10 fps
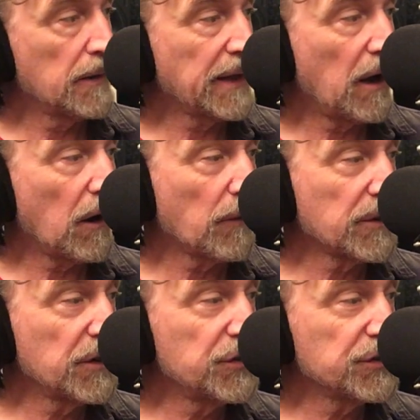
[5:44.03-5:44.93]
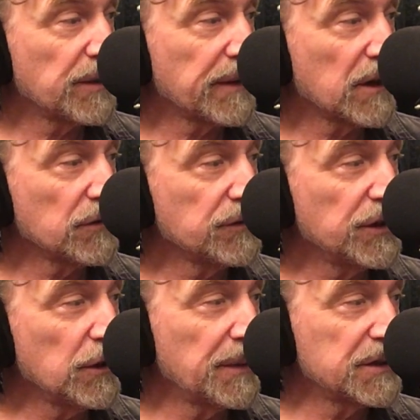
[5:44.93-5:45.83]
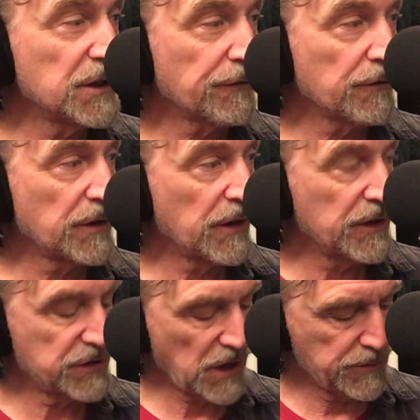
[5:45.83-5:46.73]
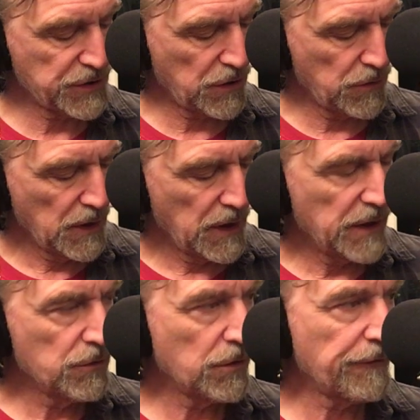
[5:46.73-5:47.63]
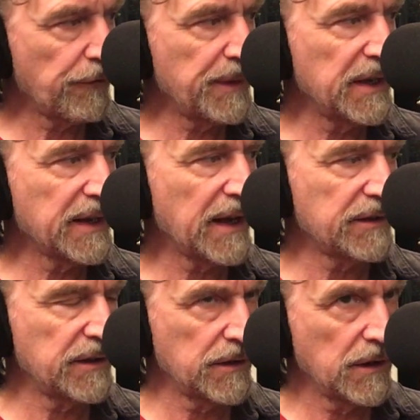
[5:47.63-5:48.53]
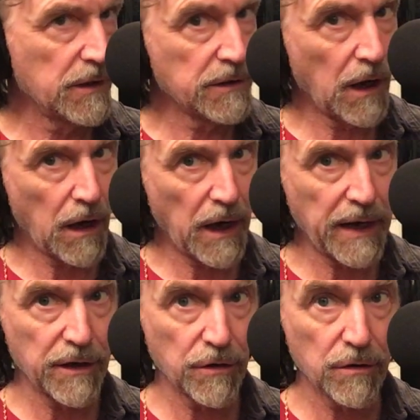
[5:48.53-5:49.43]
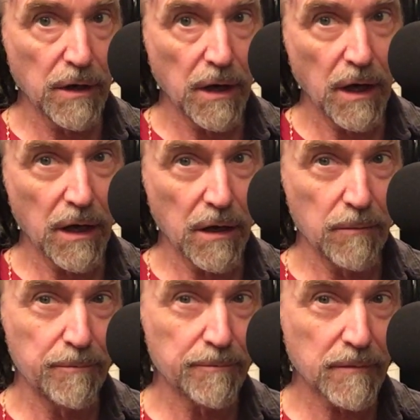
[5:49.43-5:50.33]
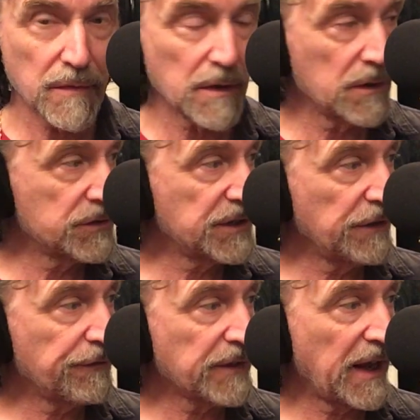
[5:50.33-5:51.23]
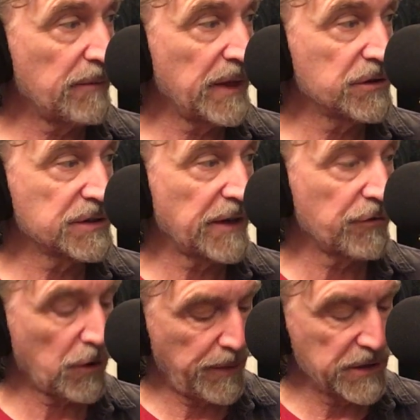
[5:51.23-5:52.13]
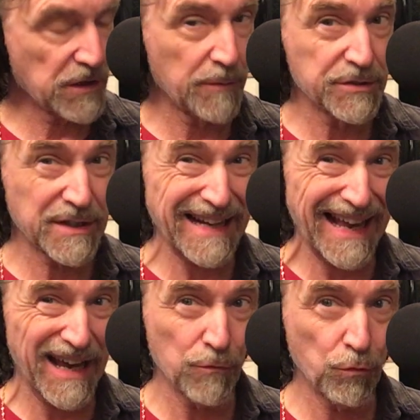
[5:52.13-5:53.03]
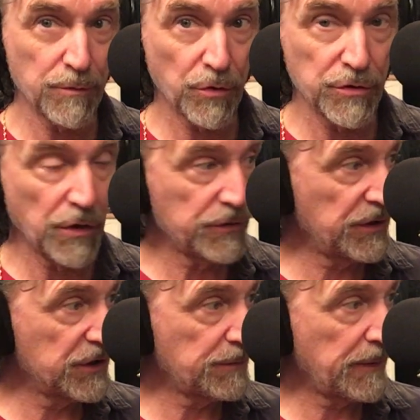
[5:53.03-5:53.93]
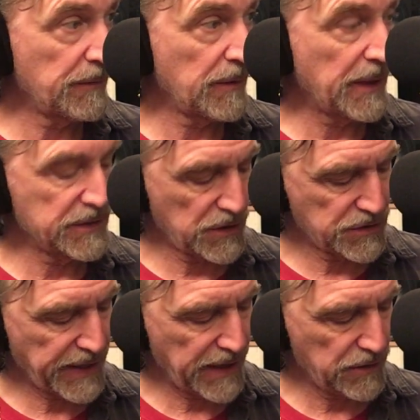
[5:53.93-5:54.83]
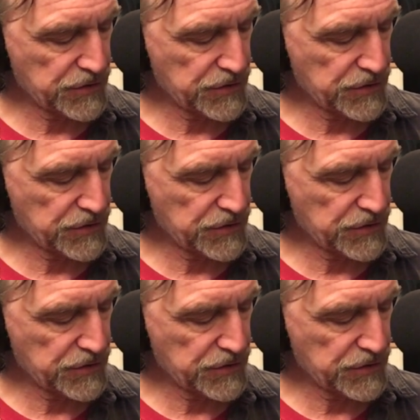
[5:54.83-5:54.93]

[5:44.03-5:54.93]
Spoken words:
Now I'm going to do something a little bit different this time. So in order for me to get the higher C flat major 7th arpeggio, I'm just going to add one more note to this basic scale.